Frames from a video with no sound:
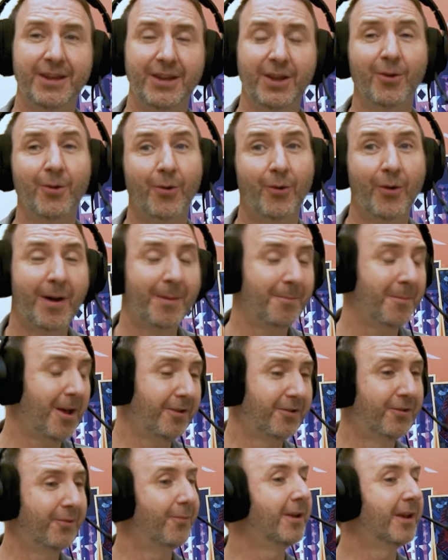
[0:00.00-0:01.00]
you know I'm
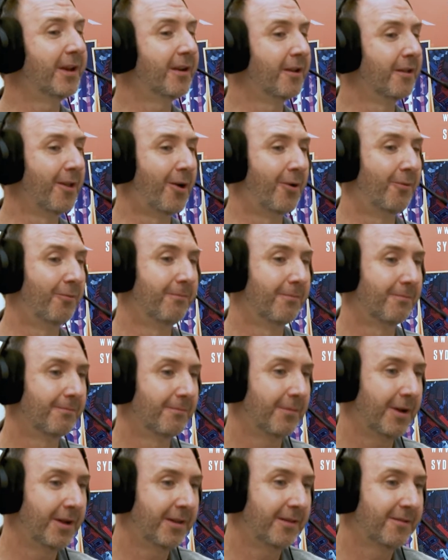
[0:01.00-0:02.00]
not doing it alone,
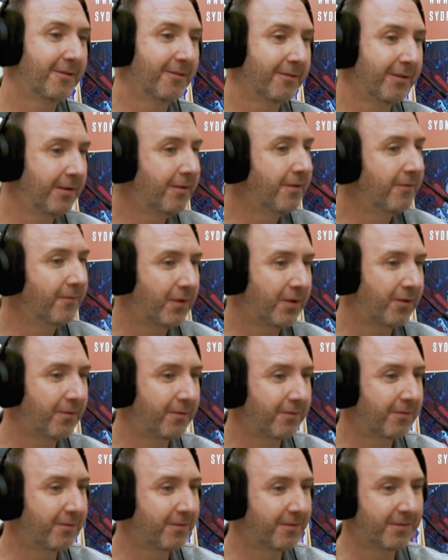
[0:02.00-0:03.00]
right? So
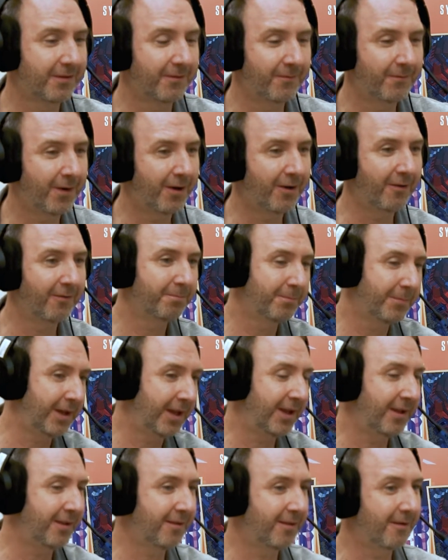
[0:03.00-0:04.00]
interviews involve
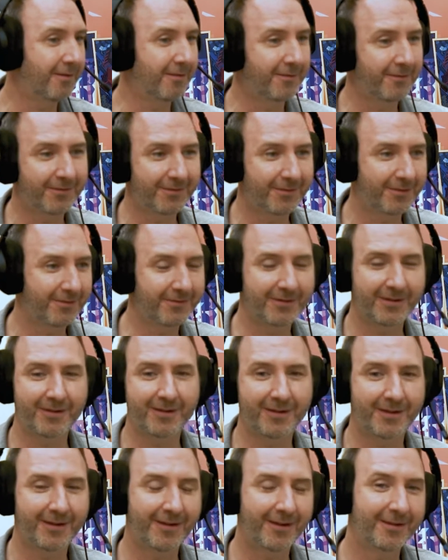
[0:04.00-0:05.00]
me. There's there's
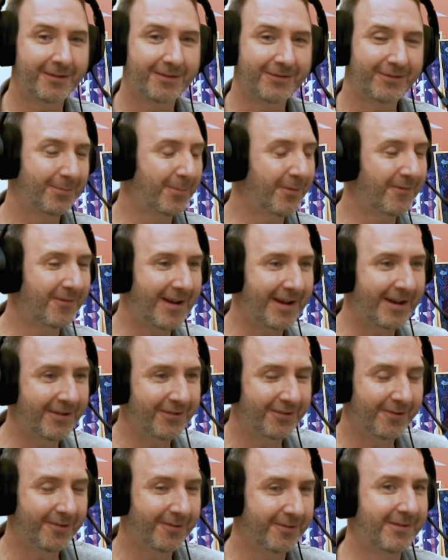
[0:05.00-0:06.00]
a
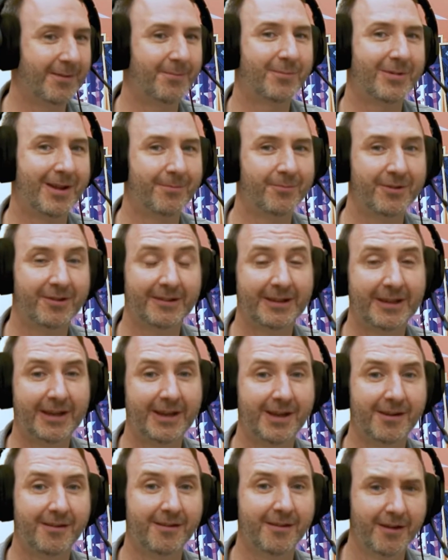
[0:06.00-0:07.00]
supervisor and sometimes a
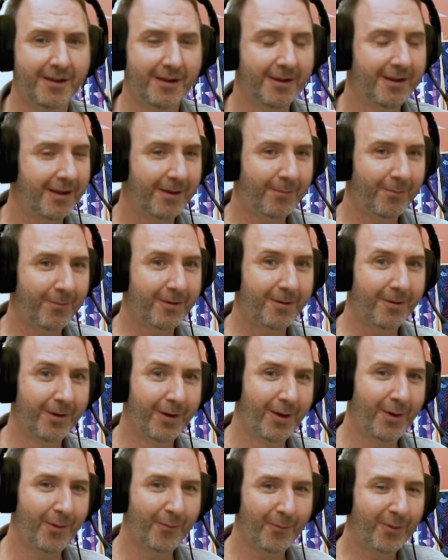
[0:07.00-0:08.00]
lead, and we're
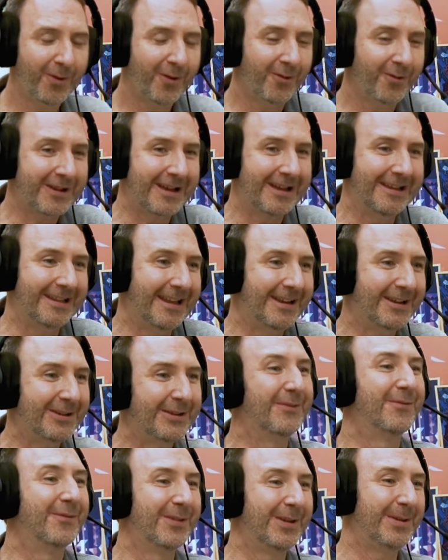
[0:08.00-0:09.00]
we're all
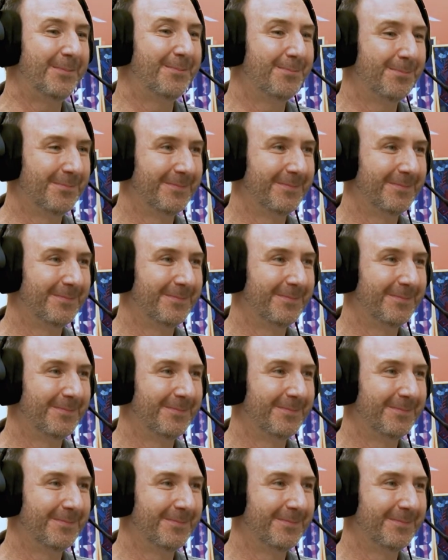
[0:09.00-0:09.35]
collectively